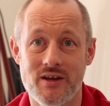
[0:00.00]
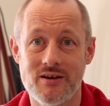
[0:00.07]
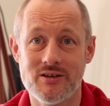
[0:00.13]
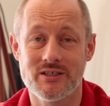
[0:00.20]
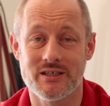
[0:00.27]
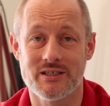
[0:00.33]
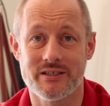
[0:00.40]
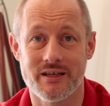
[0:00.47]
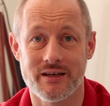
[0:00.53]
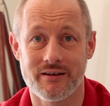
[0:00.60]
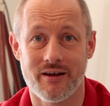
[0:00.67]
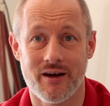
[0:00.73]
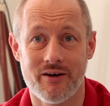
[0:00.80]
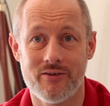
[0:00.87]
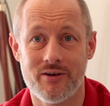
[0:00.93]
used this thing
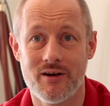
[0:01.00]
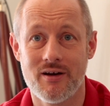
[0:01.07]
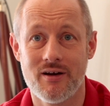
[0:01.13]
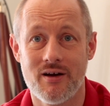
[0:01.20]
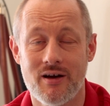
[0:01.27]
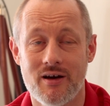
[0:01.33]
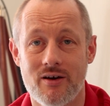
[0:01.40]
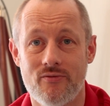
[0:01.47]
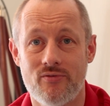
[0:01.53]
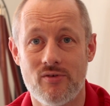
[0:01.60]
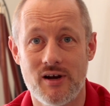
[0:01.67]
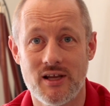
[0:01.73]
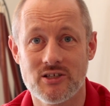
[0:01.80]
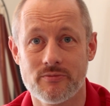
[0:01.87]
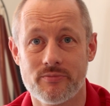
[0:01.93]
now for a
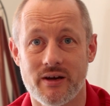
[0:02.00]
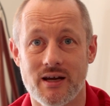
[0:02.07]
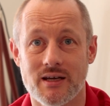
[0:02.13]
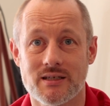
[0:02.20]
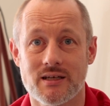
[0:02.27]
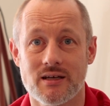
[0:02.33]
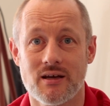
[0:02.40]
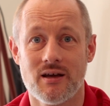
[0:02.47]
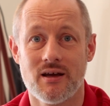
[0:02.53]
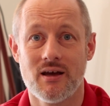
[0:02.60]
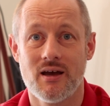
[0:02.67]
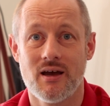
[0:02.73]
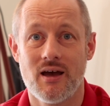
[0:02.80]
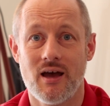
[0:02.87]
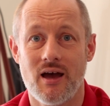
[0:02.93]
little bit,
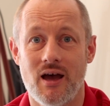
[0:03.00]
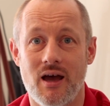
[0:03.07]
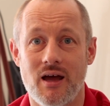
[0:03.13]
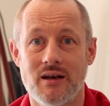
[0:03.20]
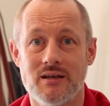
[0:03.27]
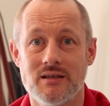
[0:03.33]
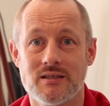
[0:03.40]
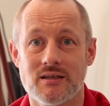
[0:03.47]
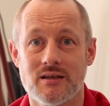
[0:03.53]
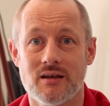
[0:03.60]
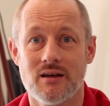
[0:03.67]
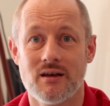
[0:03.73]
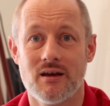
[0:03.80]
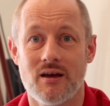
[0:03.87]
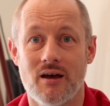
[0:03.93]
and
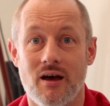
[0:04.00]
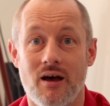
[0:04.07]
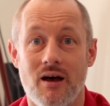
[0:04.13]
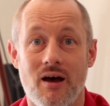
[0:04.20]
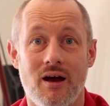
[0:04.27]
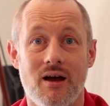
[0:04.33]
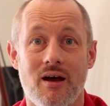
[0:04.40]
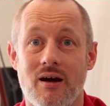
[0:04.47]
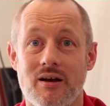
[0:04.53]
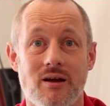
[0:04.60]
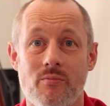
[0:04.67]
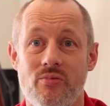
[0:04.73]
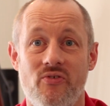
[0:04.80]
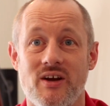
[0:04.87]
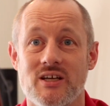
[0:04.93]
I
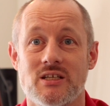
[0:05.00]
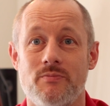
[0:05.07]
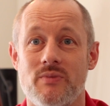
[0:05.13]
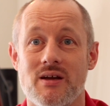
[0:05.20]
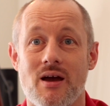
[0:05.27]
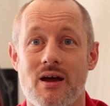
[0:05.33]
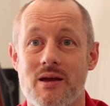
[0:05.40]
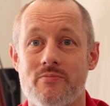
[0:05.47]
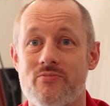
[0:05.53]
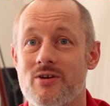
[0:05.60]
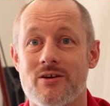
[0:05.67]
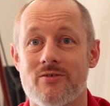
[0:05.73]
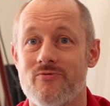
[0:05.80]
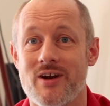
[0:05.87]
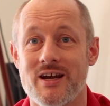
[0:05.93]
don't profess to be a
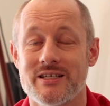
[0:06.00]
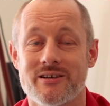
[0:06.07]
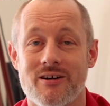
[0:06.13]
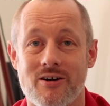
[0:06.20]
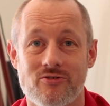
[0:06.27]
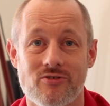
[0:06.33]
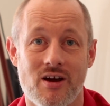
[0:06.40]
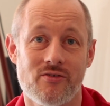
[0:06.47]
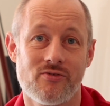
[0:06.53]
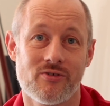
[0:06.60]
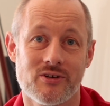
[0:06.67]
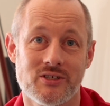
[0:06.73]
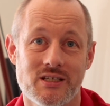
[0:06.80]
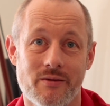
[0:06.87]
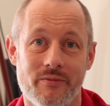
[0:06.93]
brilliant race car driver
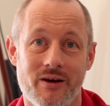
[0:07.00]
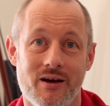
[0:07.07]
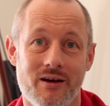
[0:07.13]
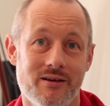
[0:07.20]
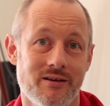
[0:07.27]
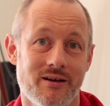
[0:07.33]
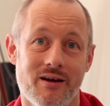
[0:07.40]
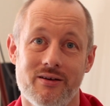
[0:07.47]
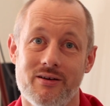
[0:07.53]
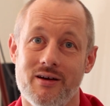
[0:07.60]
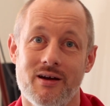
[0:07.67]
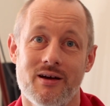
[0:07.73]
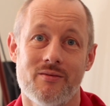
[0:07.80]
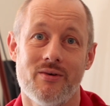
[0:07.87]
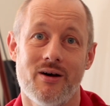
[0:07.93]
or simmer. You
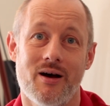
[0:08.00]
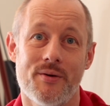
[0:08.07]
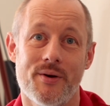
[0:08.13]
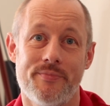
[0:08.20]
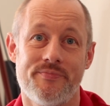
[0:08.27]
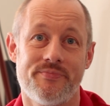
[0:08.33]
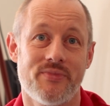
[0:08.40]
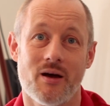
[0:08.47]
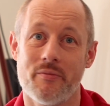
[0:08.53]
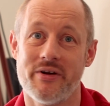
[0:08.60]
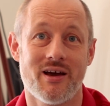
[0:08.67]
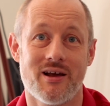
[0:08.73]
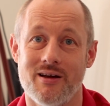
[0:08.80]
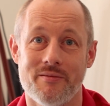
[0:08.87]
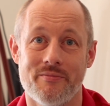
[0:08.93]
know, I'm an
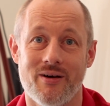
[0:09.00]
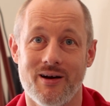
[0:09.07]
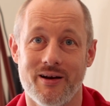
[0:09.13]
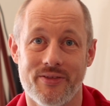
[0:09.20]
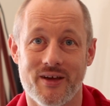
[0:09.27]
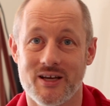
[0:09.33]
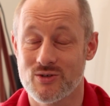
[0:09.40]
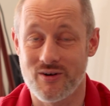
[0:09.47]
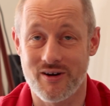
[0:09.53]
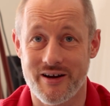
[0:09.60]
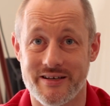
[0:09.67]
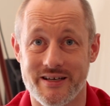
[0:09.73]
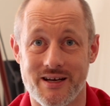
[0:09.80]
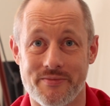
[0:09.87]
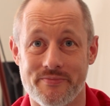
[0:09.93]
airline pilot. That's what I
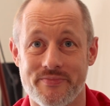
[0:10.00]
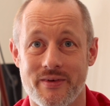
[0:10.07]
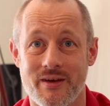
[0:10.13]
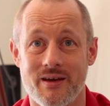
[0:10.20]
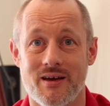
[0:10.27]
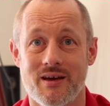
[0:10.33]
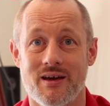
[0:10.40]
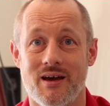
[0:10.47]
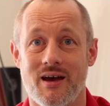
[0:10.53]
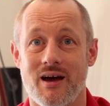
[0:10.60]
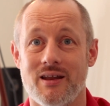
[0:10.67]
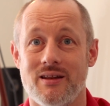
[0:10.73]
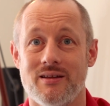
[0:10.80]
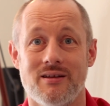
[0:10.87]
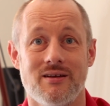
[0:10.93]
do.
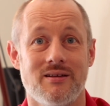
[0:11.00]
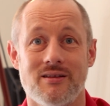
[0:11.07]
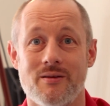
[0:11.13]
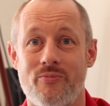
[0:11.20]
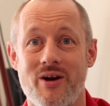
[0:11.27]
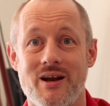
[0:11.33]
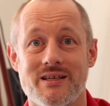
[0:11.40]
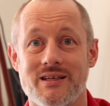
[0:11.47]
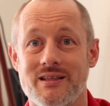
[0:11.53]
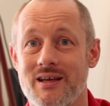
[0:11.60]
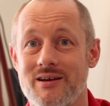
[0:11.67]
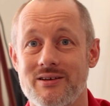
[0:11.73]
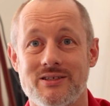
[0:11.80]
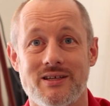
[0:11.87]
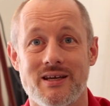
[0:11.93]
And the brakes in
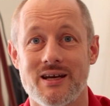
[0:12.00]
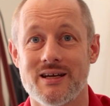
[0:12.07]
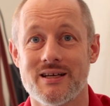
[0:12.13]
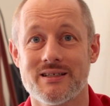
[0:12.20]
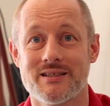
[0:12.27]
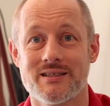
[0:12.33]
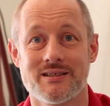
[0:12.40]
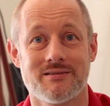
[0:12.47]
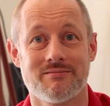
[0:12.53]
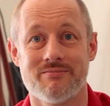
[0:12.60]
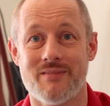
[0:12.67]
those things,